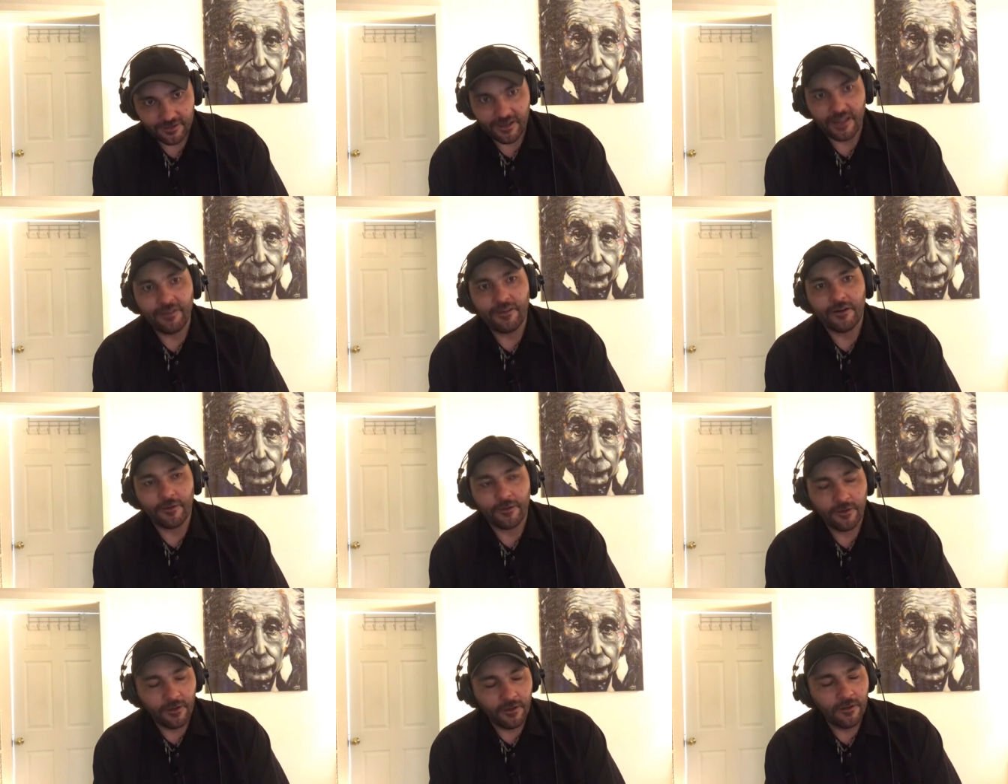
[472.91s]
And
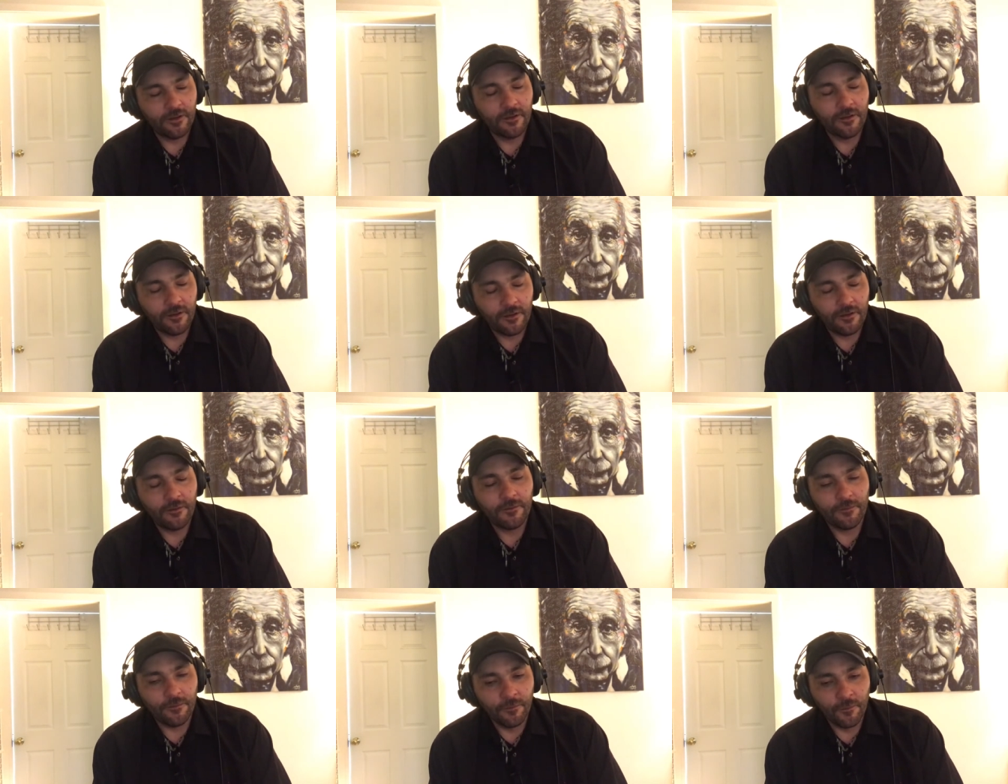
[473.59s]
they're
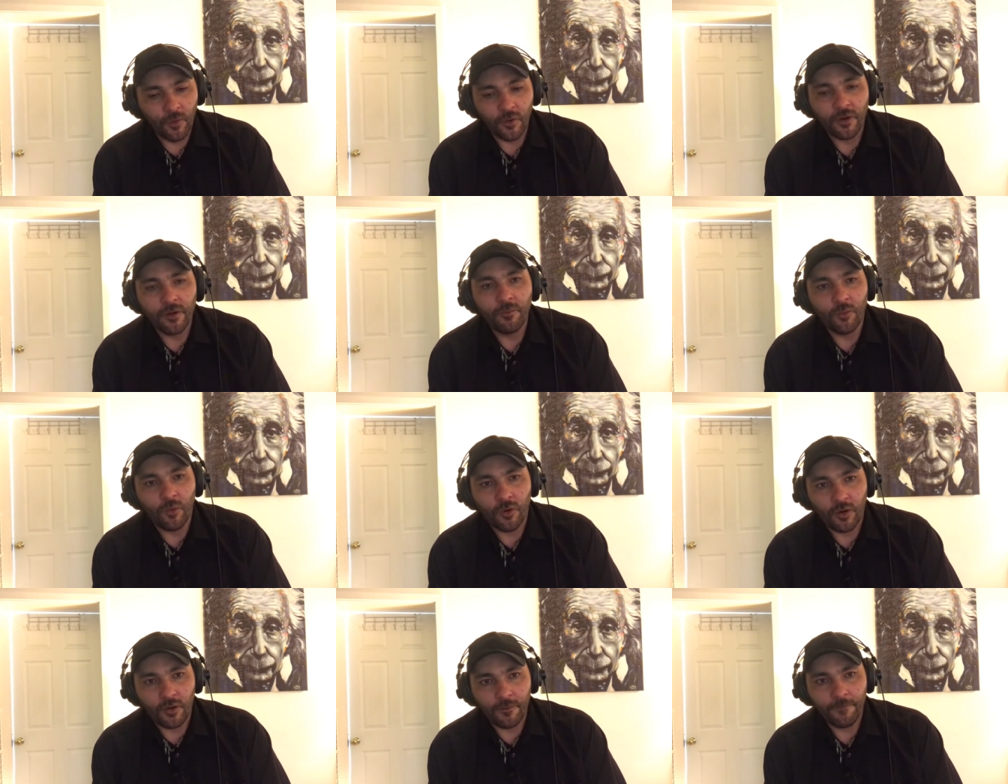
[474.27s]
more and
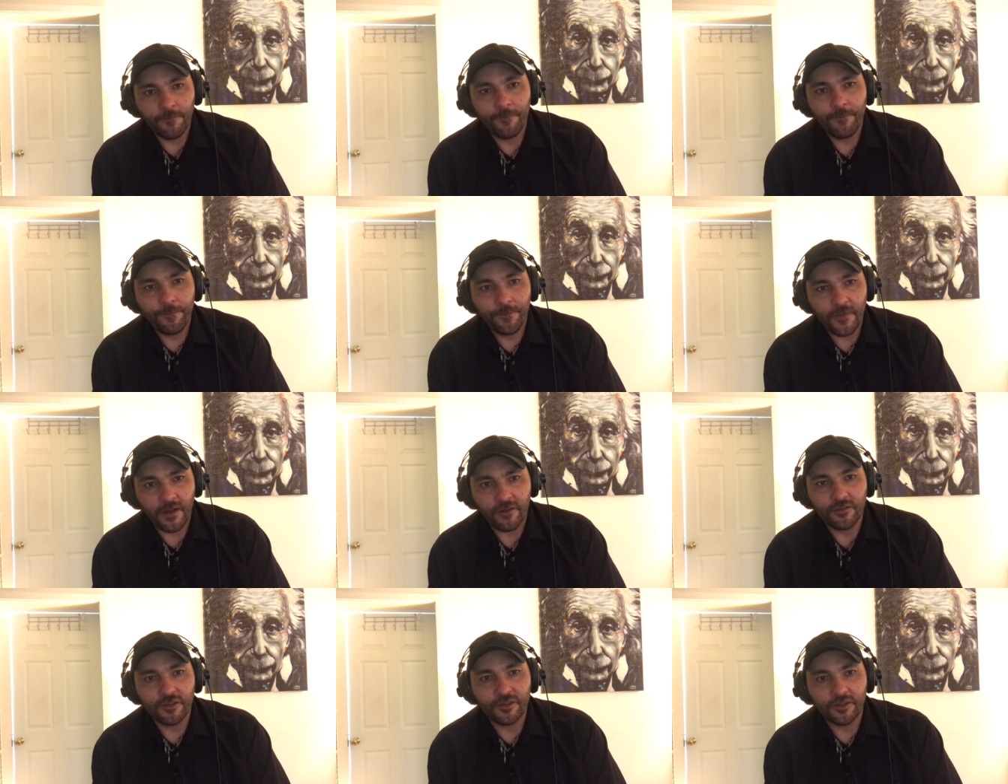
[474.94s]
more,
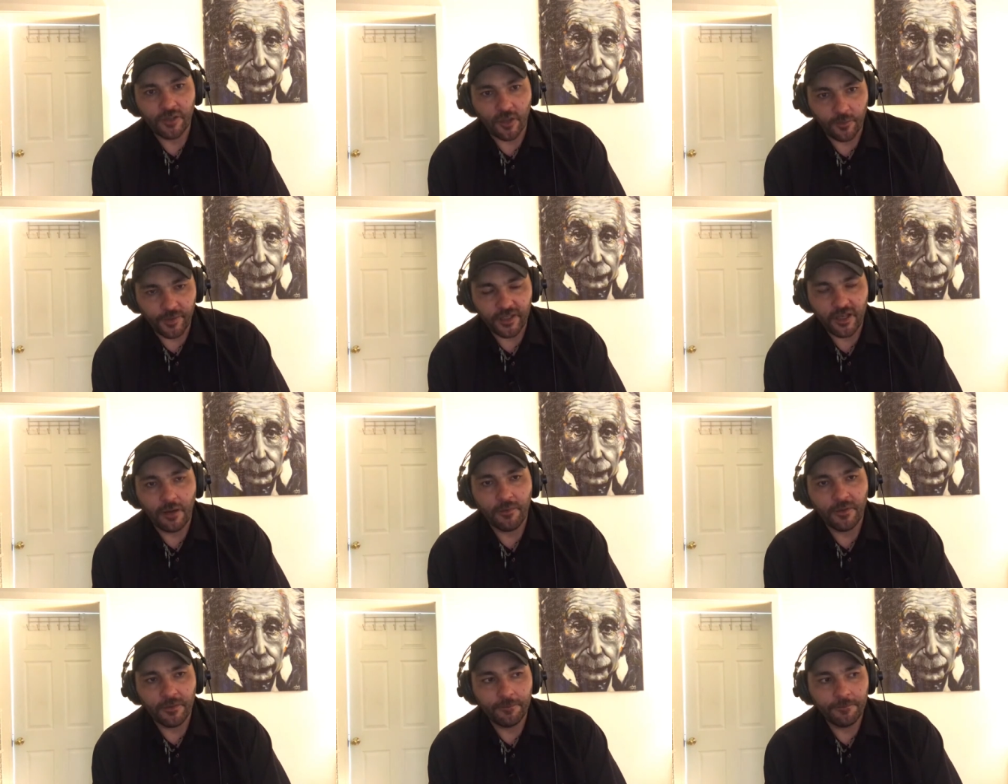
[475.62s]
ever so
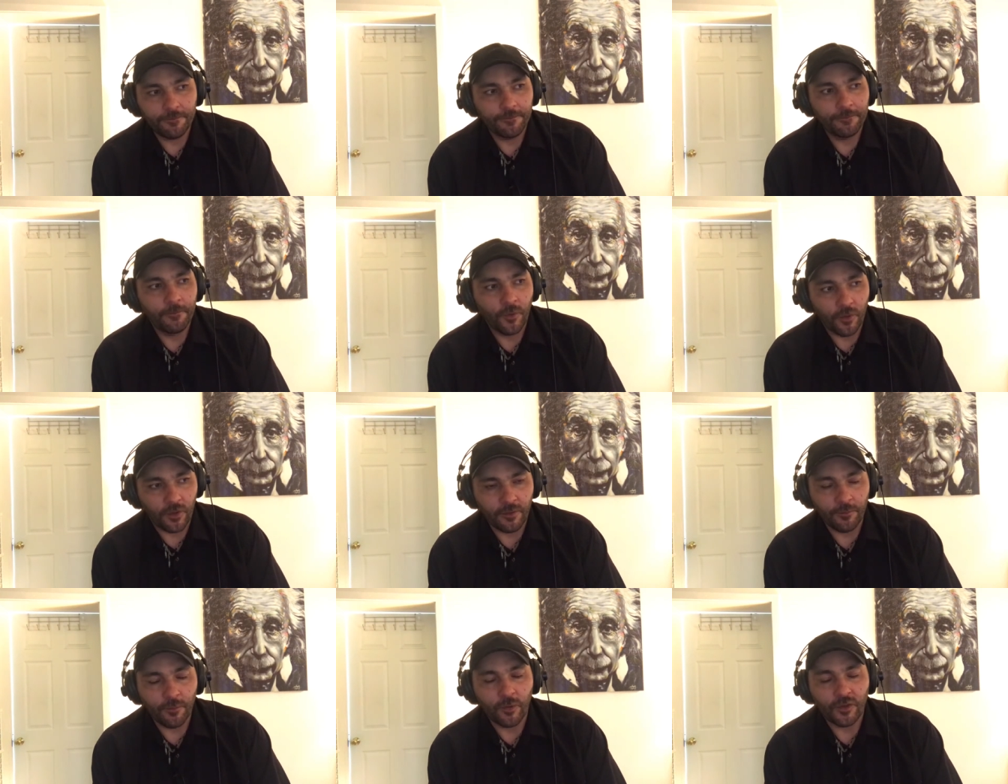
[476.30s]
becoming
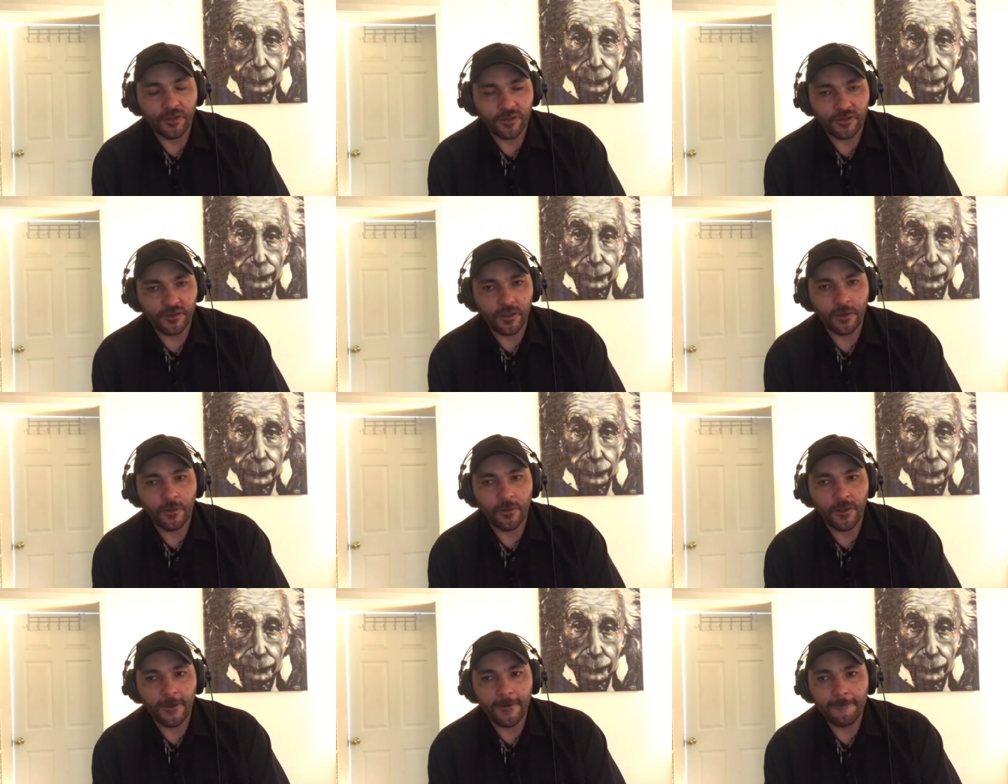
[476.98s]
more and more
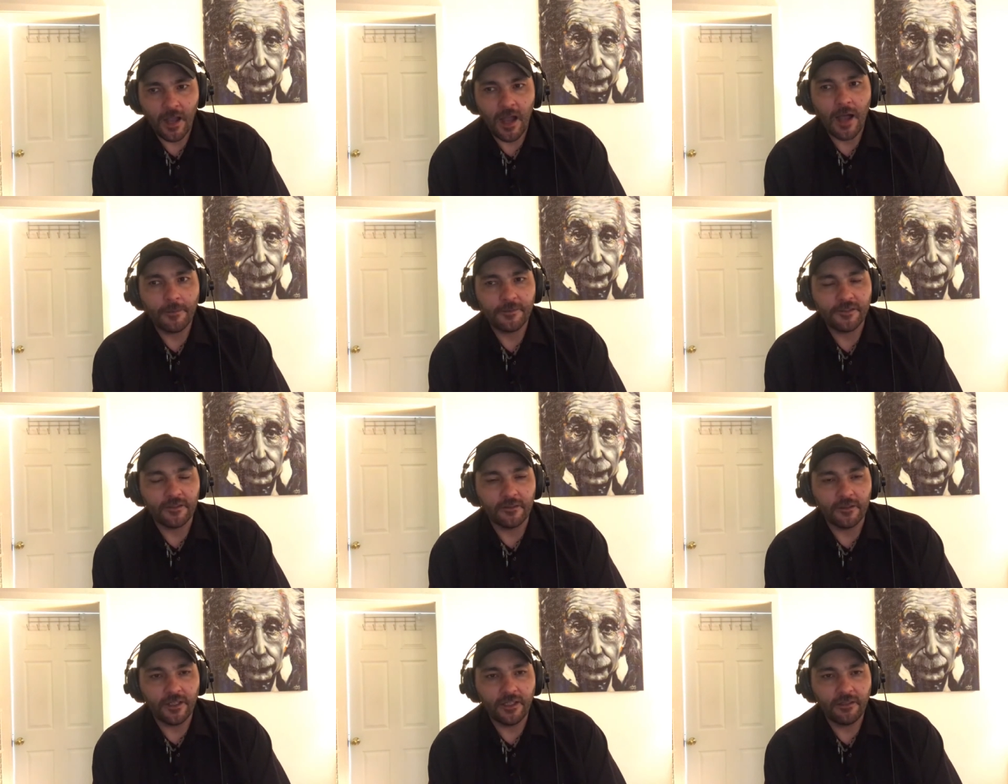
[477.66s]
so
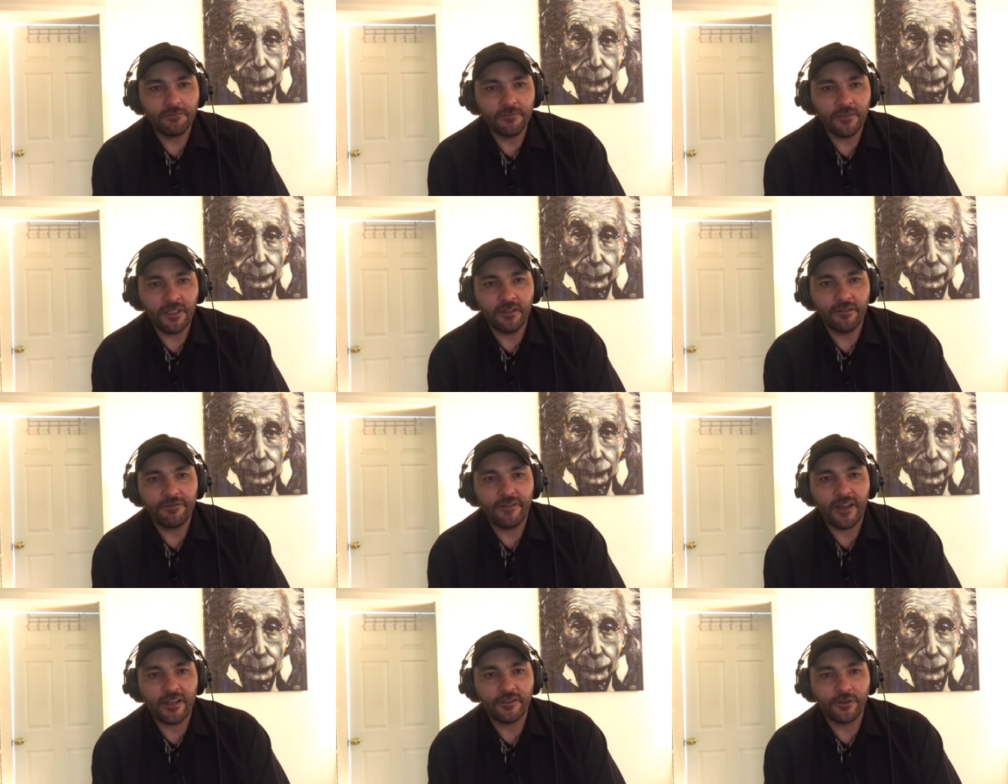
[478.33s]
obsolete,
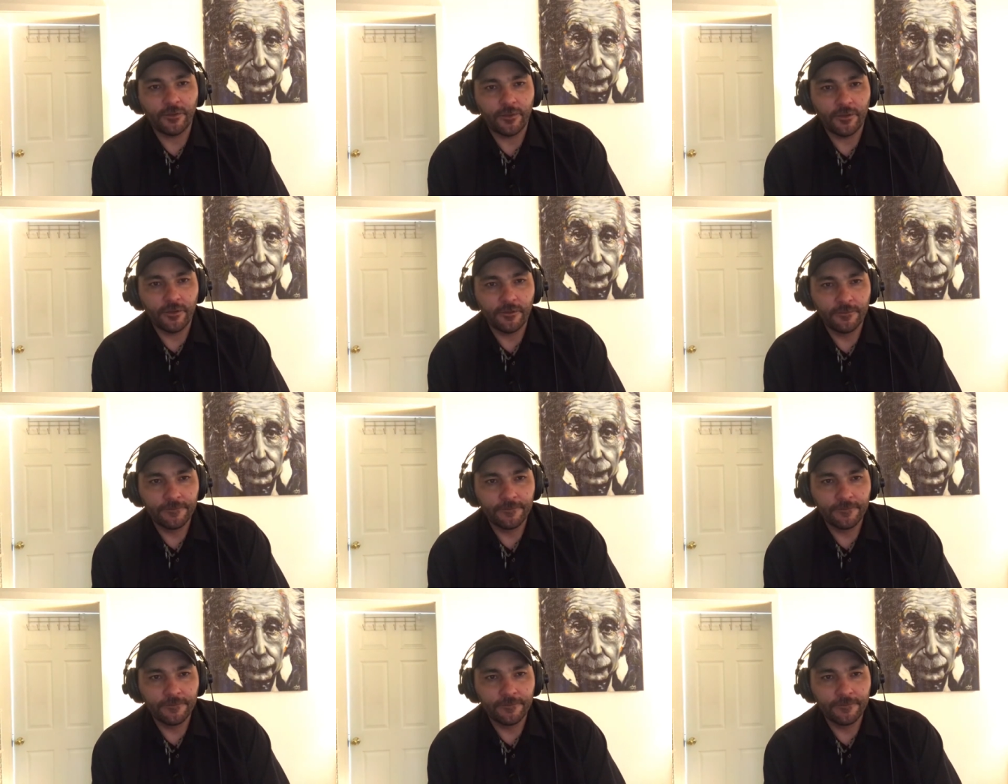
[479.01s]
ineffectual.